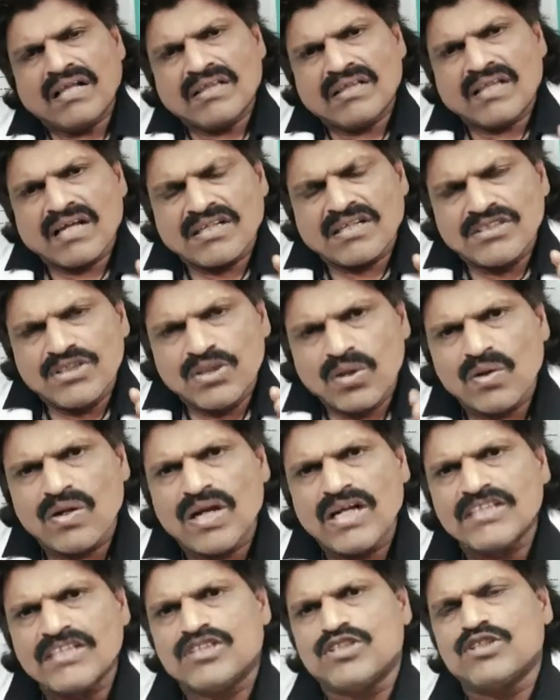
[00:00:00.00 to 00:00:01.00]
The
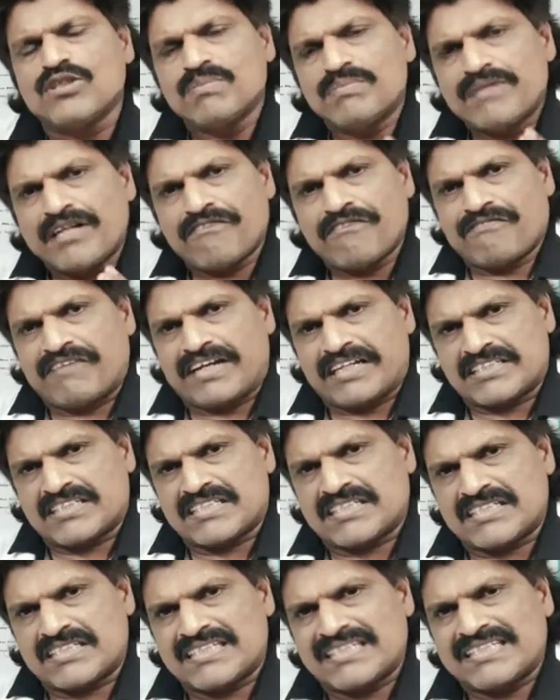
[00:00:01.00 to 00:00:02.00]
neural tube
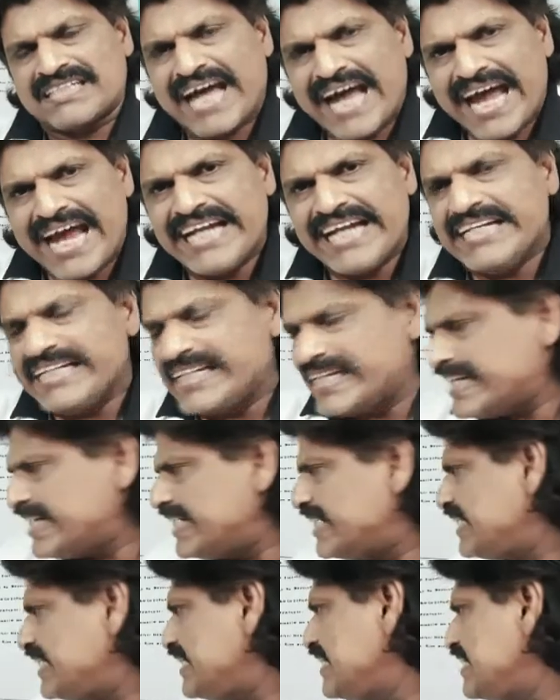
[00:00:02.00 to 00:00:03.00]
defects, the
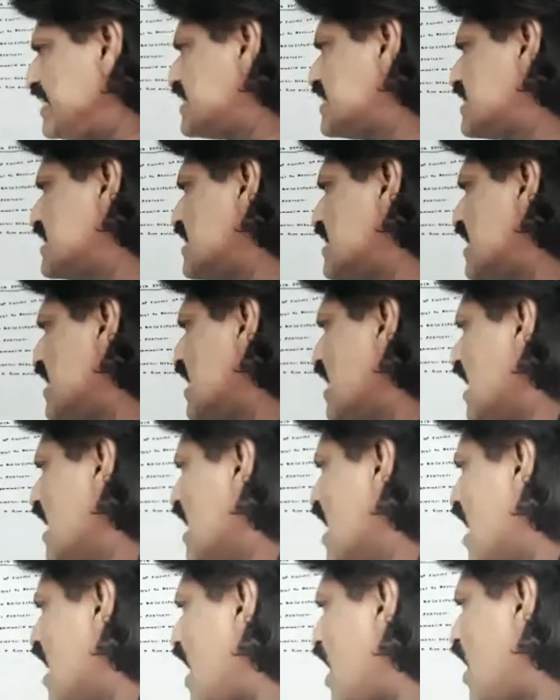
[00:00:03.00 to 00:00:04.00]
NTDs,
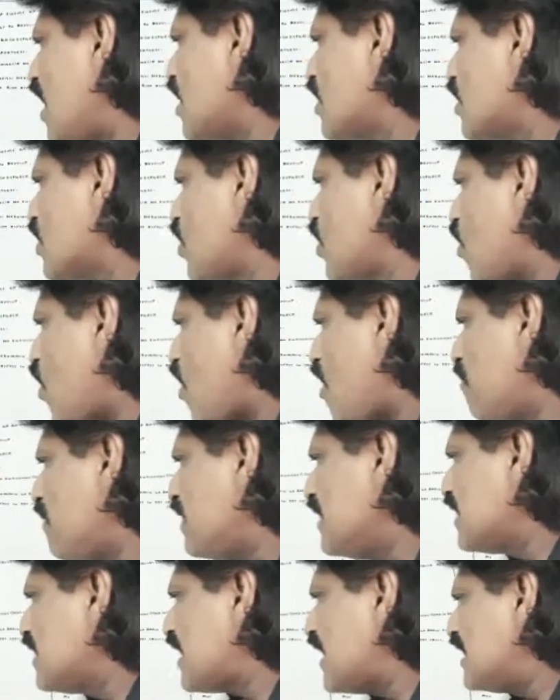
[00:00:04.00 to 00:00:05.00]
are
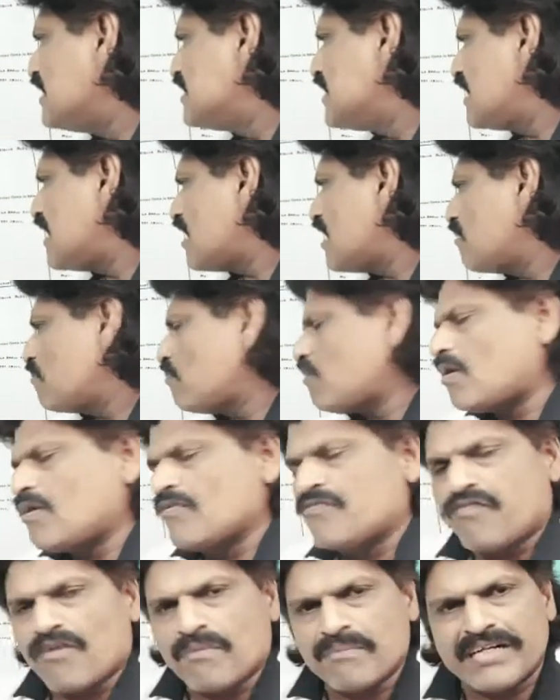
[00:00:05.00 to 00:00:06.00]
common congenital
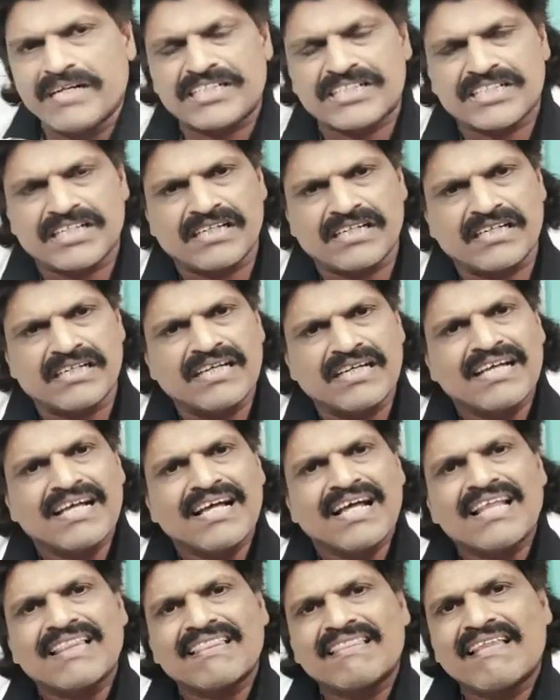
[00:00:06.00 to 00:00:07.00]
malformation
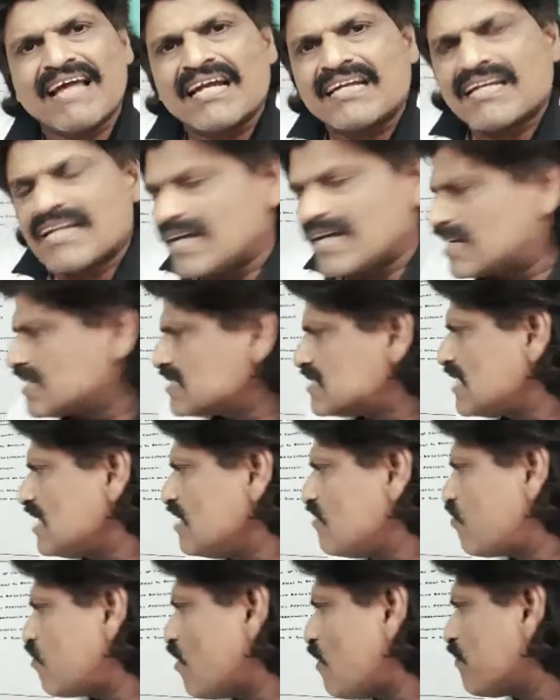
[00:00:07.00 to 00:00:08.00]
that
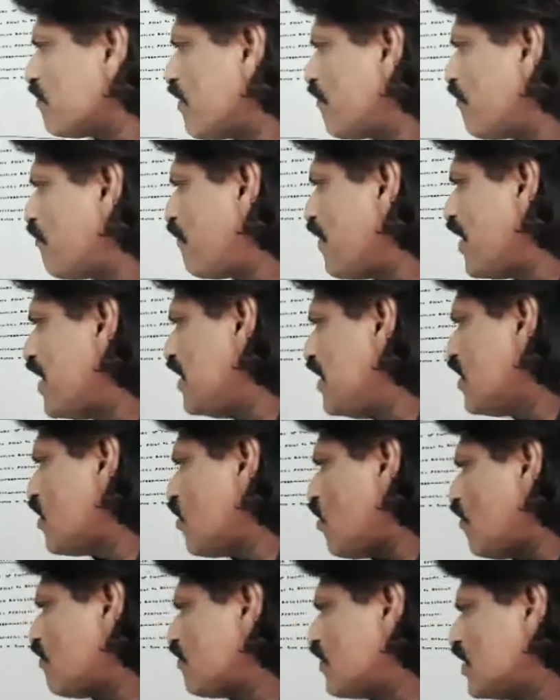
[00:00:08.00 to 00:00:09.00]
result from the failure
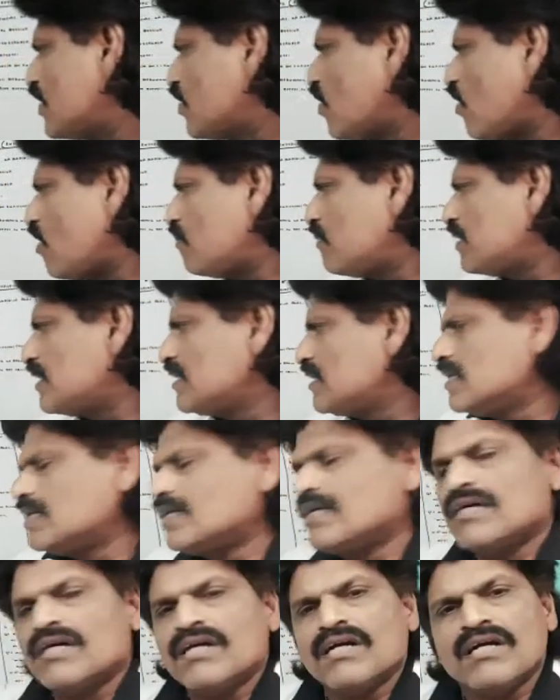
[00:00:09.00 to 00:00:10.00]
of the normal
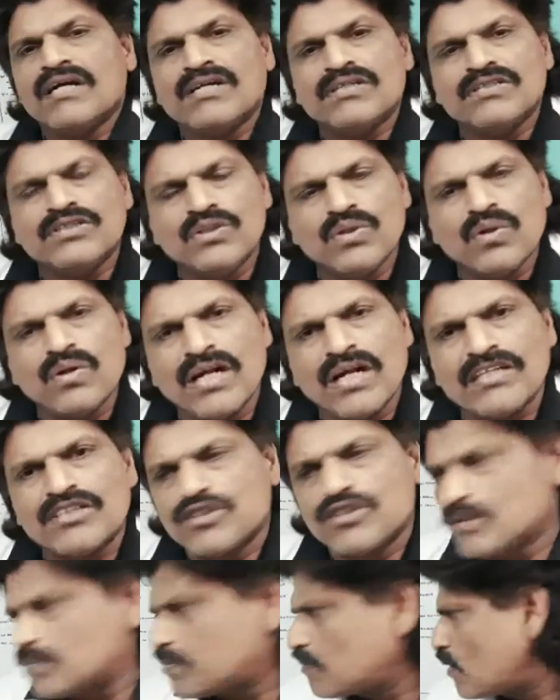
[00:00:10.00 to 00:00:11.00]
neural
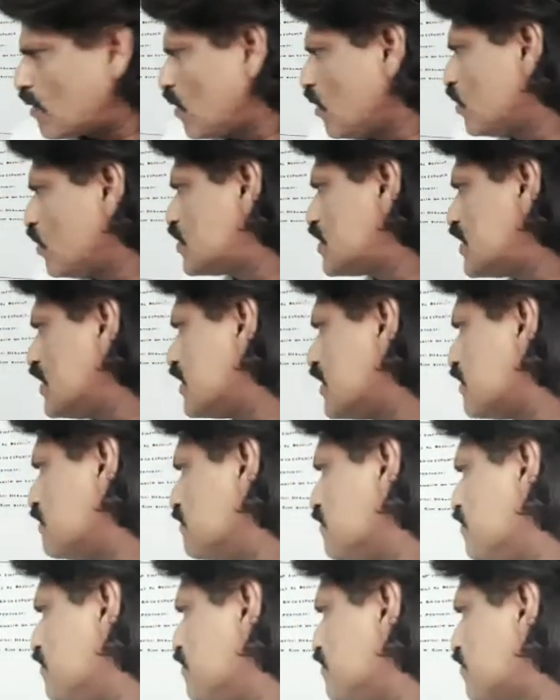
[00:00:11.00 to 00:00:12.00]
tube closure
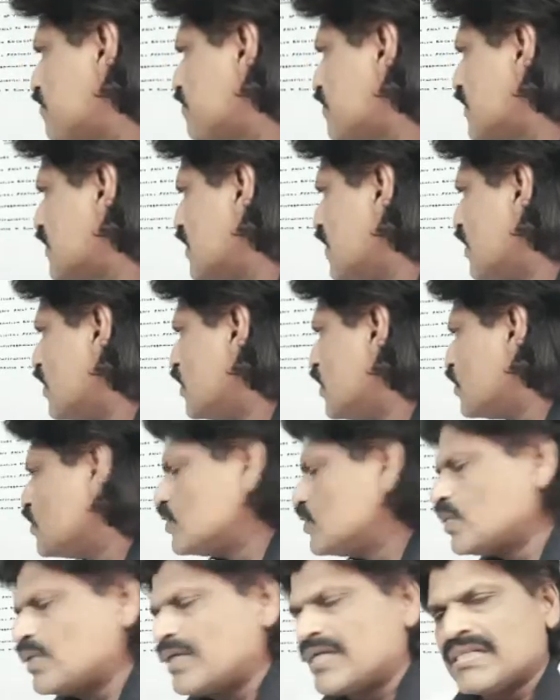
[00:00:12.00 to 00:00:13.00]

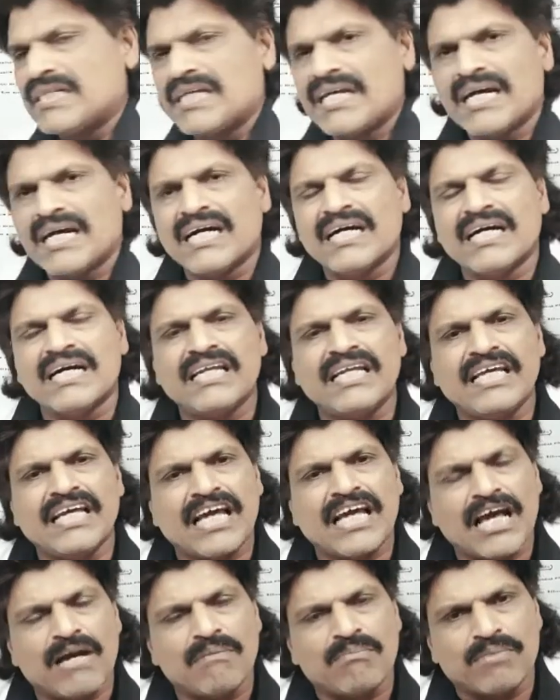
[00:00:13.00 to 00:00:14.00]
during the
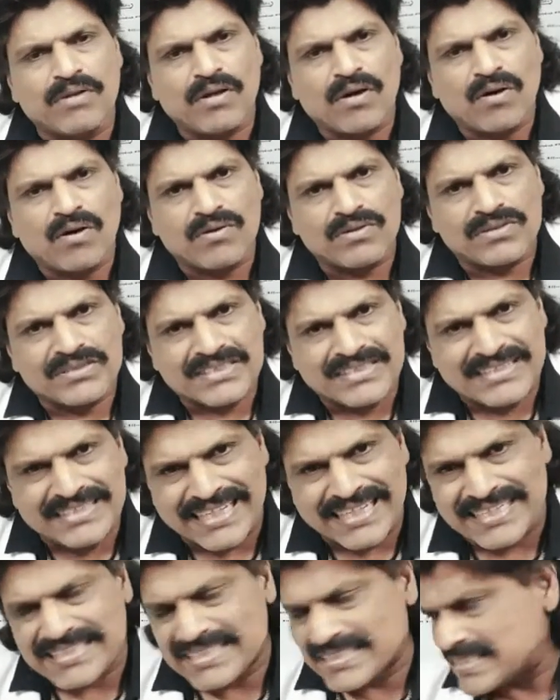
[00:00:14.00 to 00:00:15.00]
early
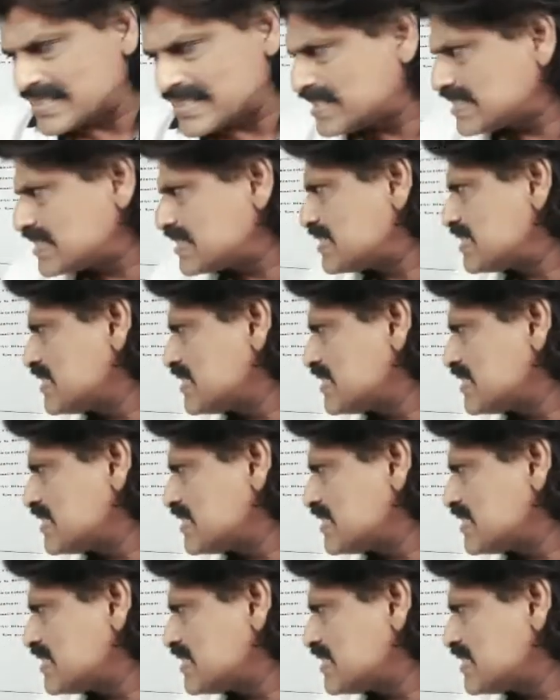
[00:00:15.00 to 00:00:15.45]
embryogenesis